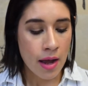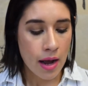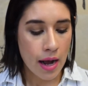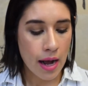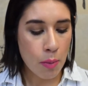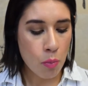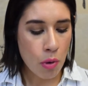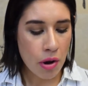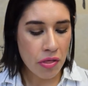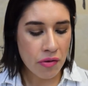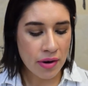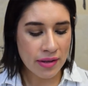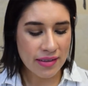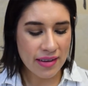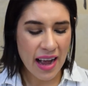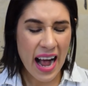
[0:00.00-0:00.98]
Whether
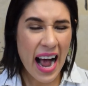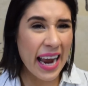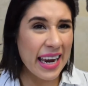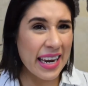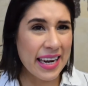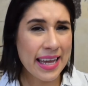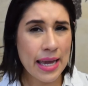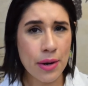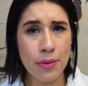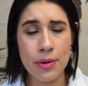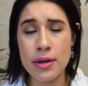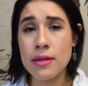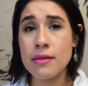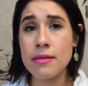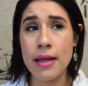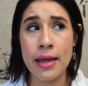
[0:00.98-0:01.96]
it's a high
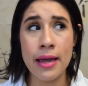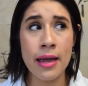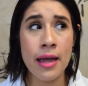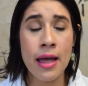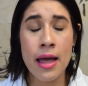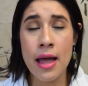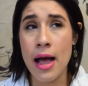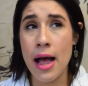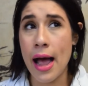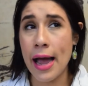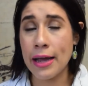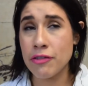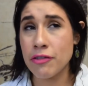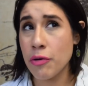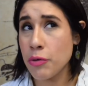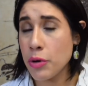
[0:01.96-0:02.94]
adherence, like I
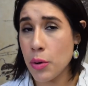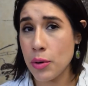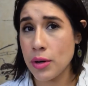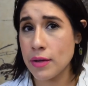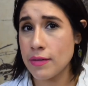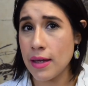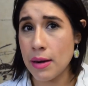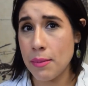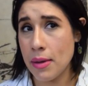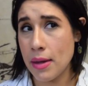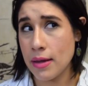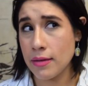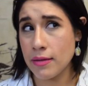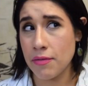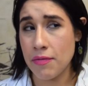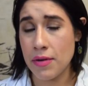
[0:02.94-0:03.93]
don't notice that it
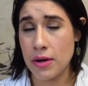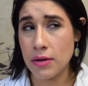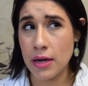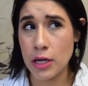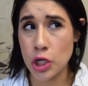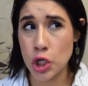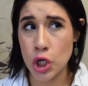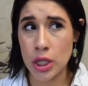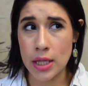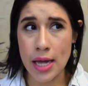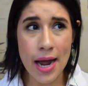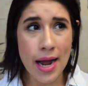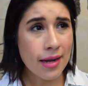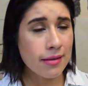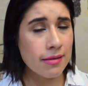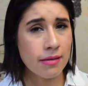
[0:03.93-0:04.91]
makes the foundation
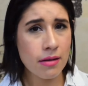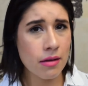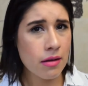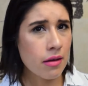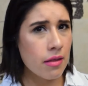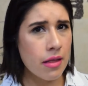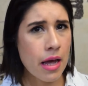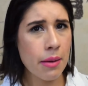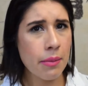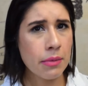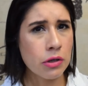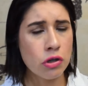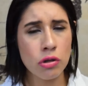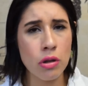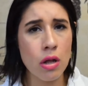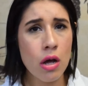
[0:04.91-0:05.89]
last that
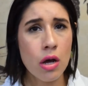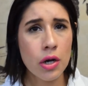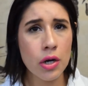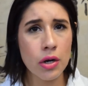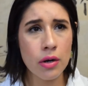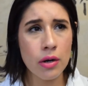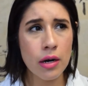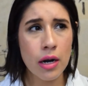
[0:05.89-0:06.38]
much longer.